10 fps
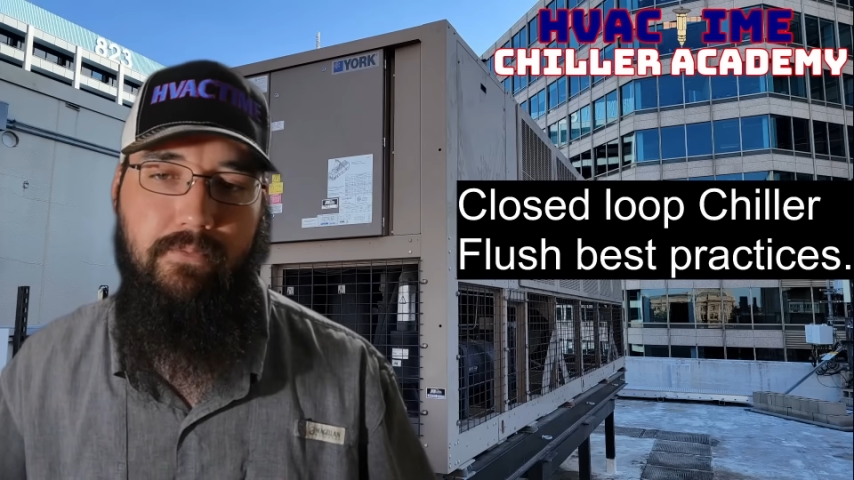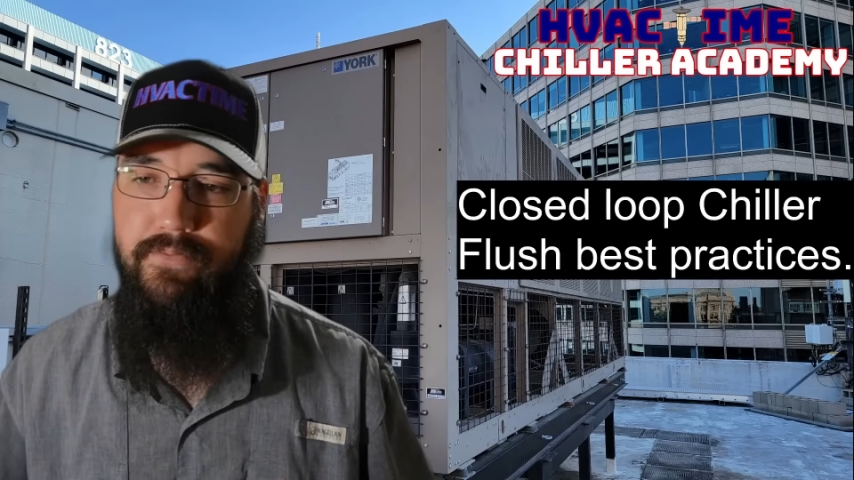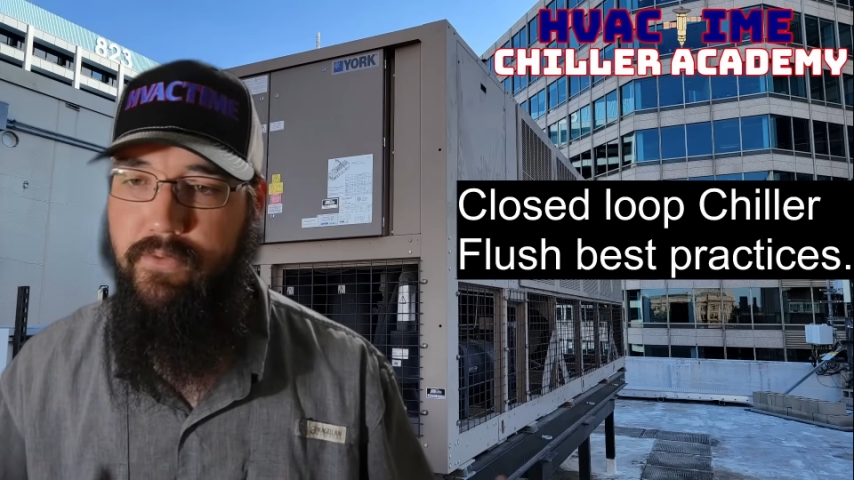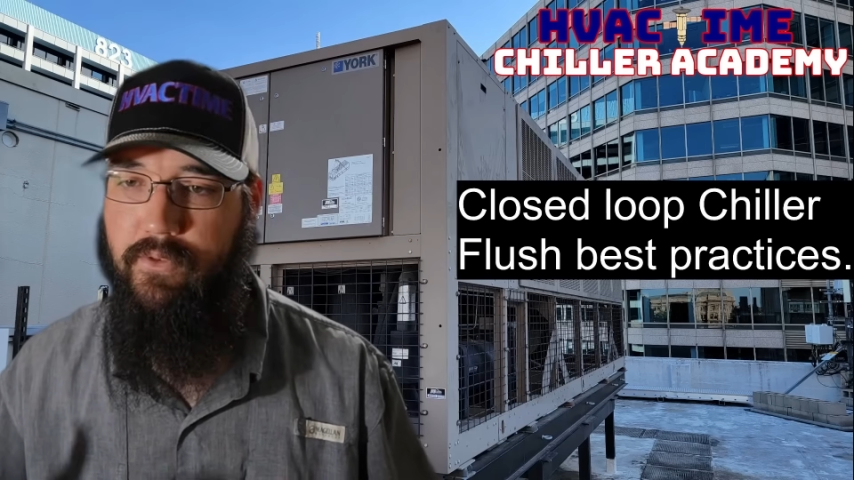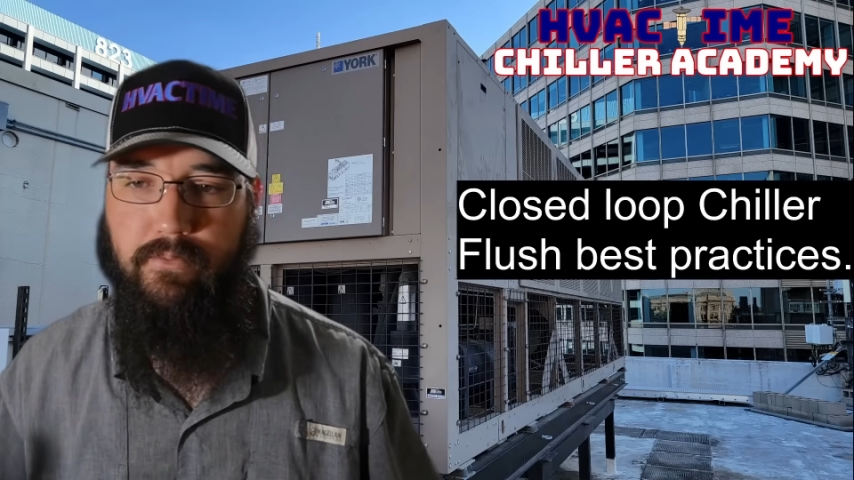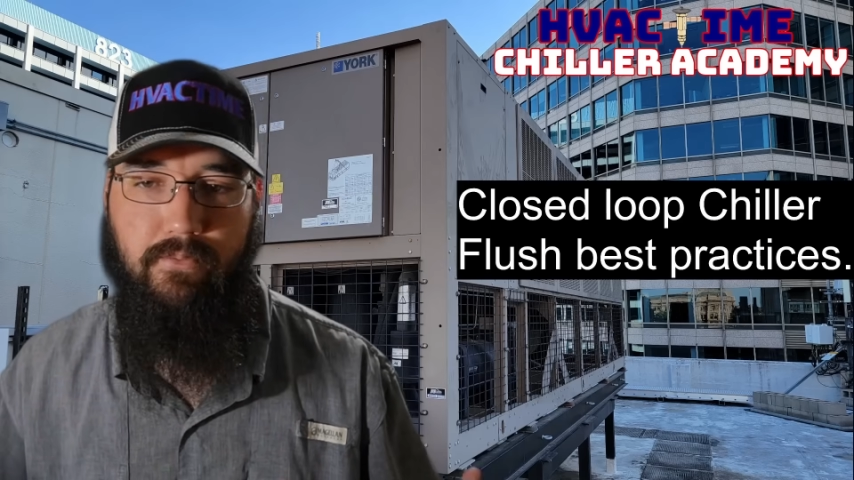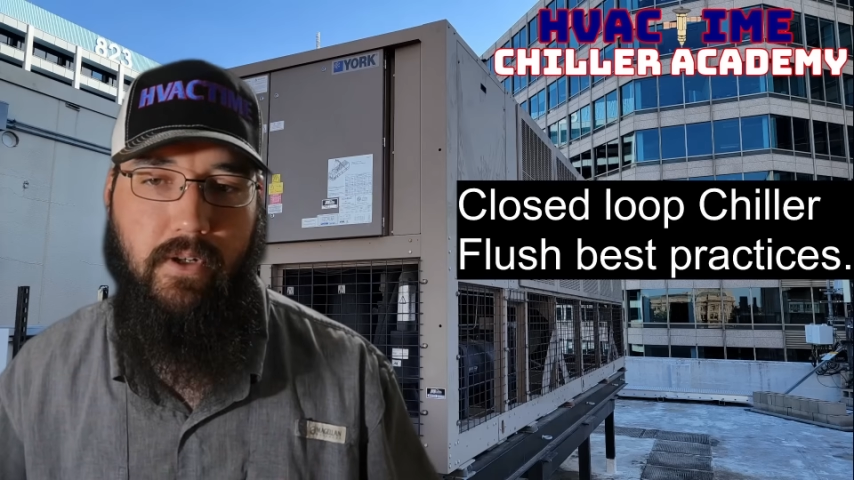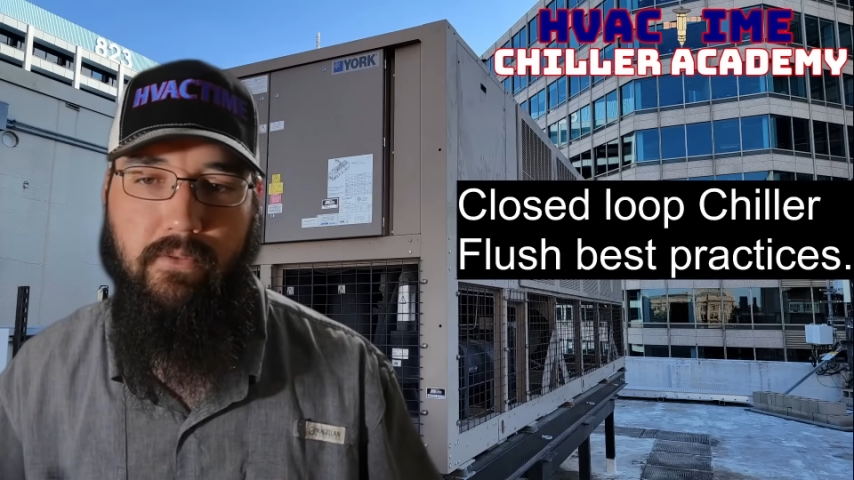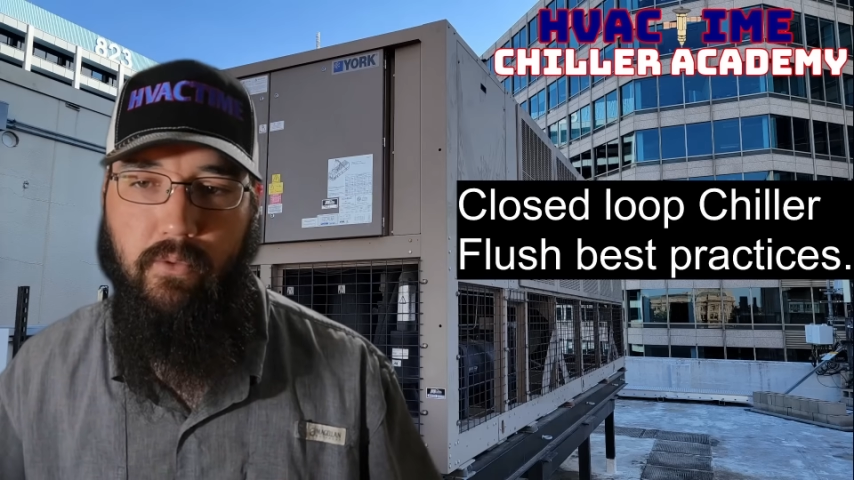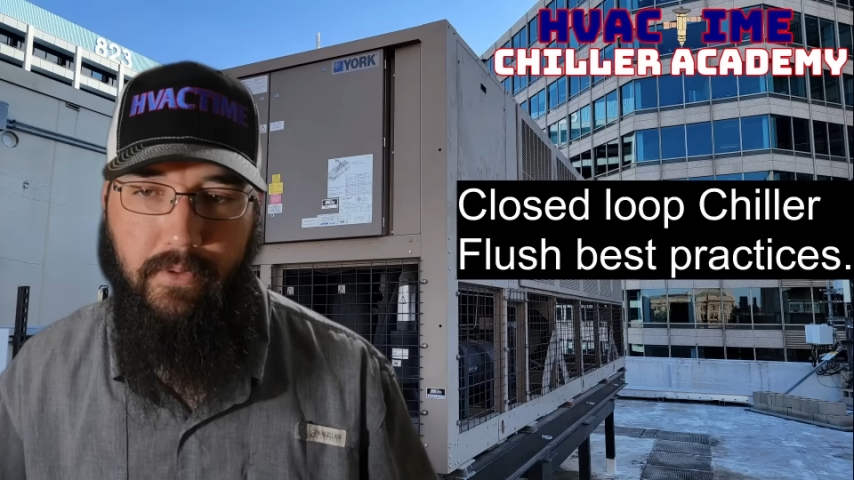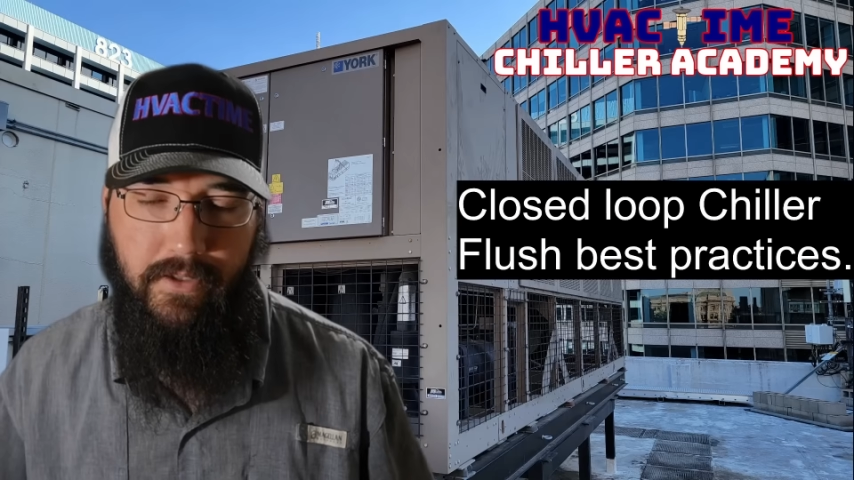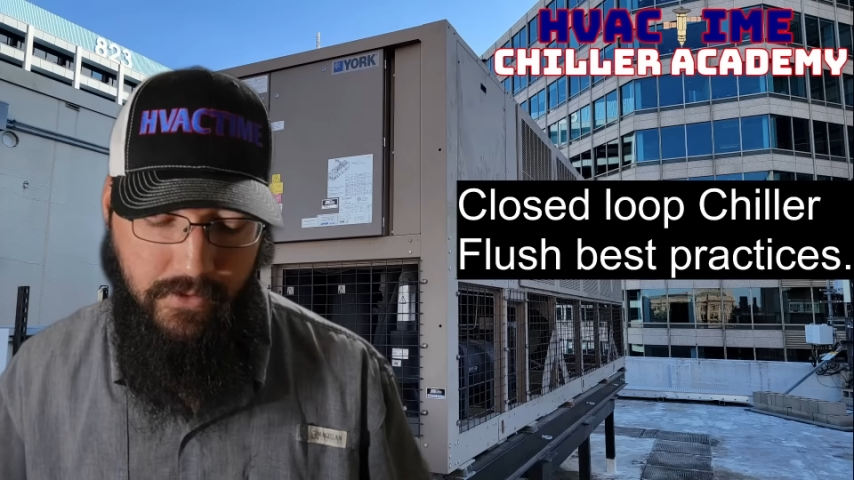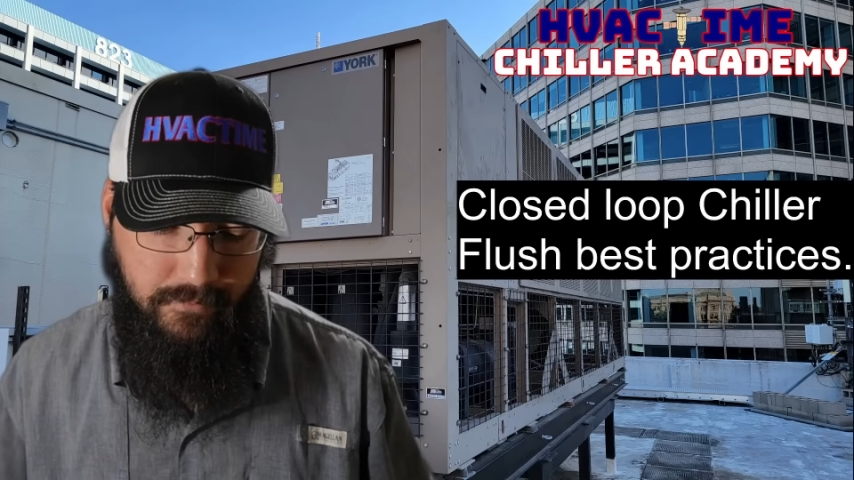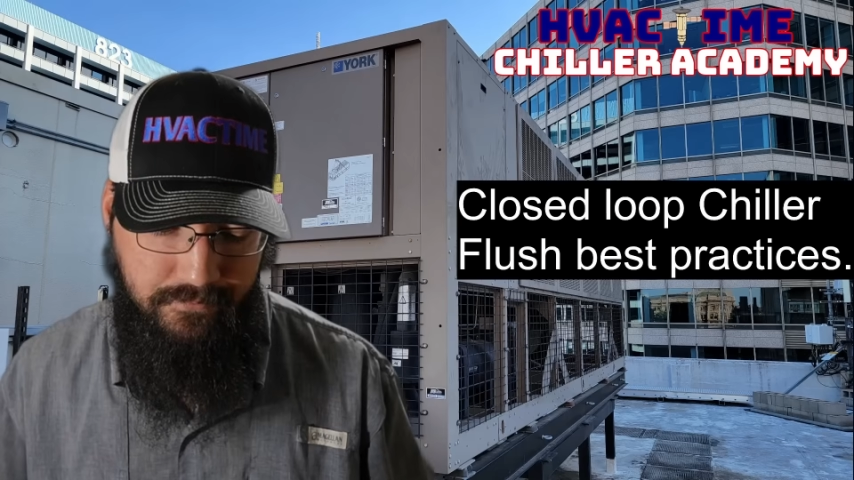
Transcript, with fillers: for whatever reason.